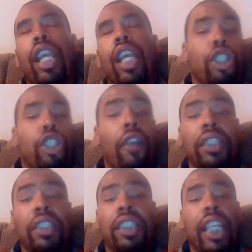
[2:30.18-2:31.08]

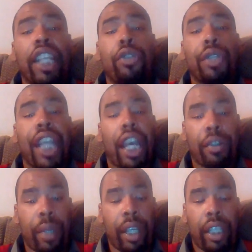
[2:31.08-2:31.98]
Jarvis Landry kind
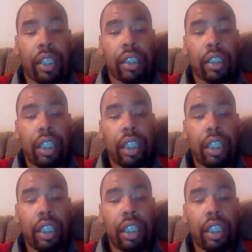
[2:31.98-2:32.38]
of way.